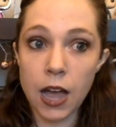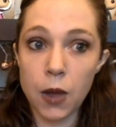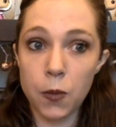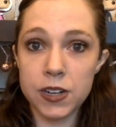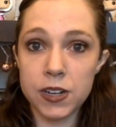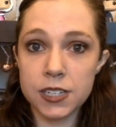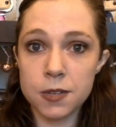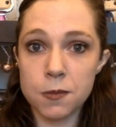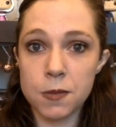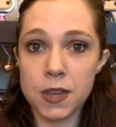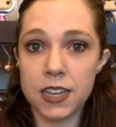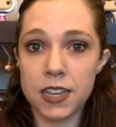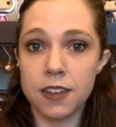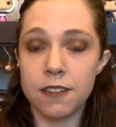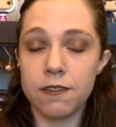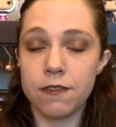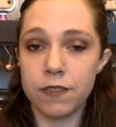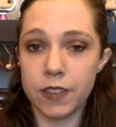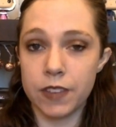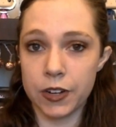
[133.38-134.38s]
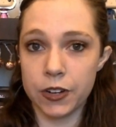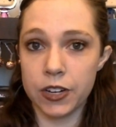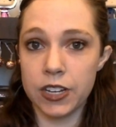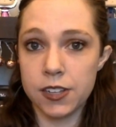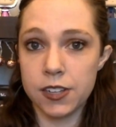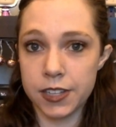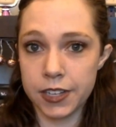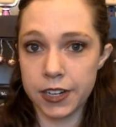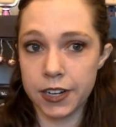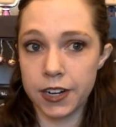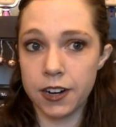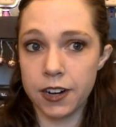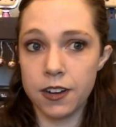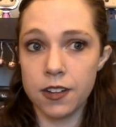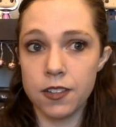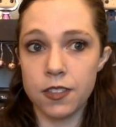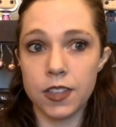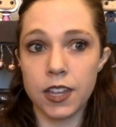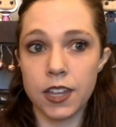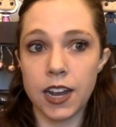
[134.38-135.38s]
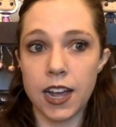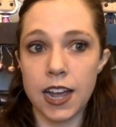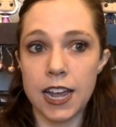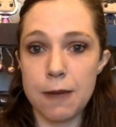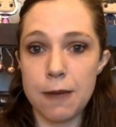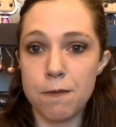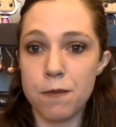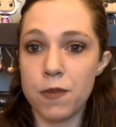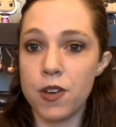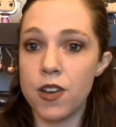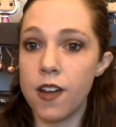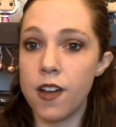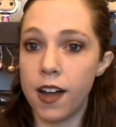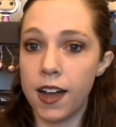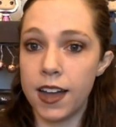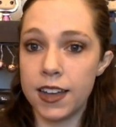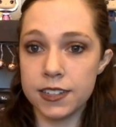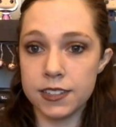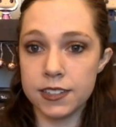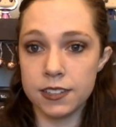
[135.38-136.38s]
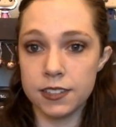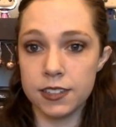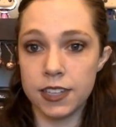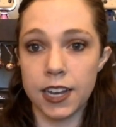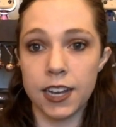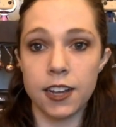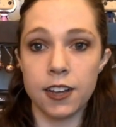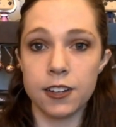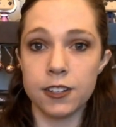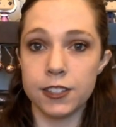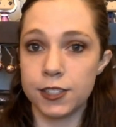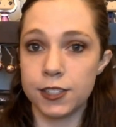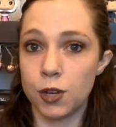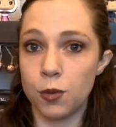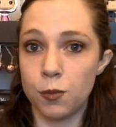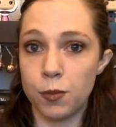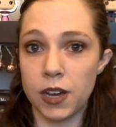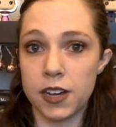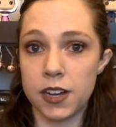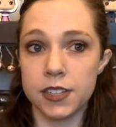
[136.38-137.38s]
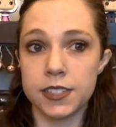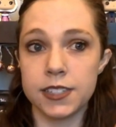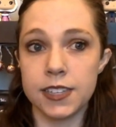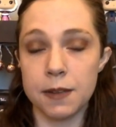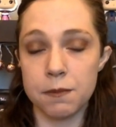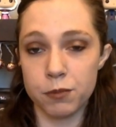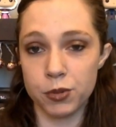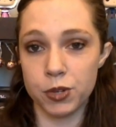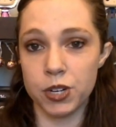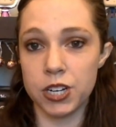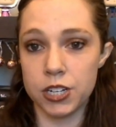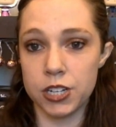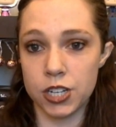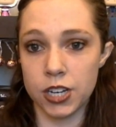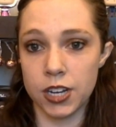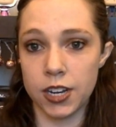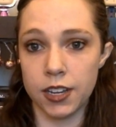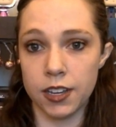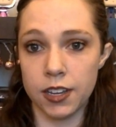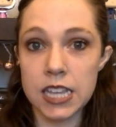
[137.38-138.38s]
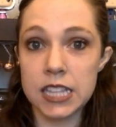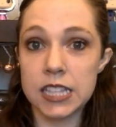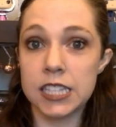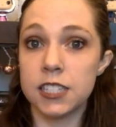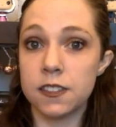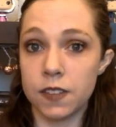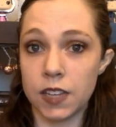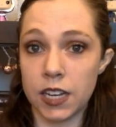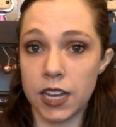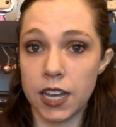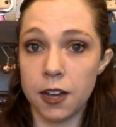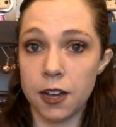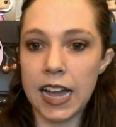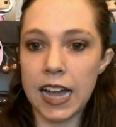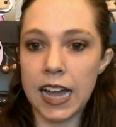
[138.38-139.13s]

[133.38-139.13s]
I want to make it very clear that I am not getting on a soapbox and preaching in this video.